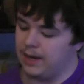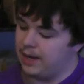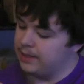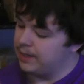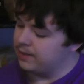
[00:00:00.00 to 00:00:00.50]

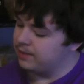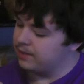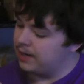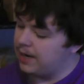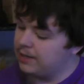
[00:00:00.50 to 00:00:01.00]
And yes,
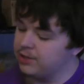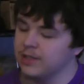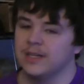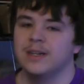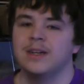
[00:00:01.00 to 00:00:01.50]

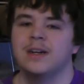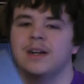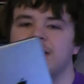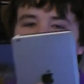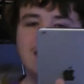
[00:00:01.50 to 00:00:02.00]
actually,
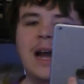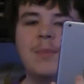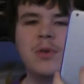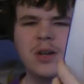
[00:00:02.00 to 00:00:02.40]
the Apple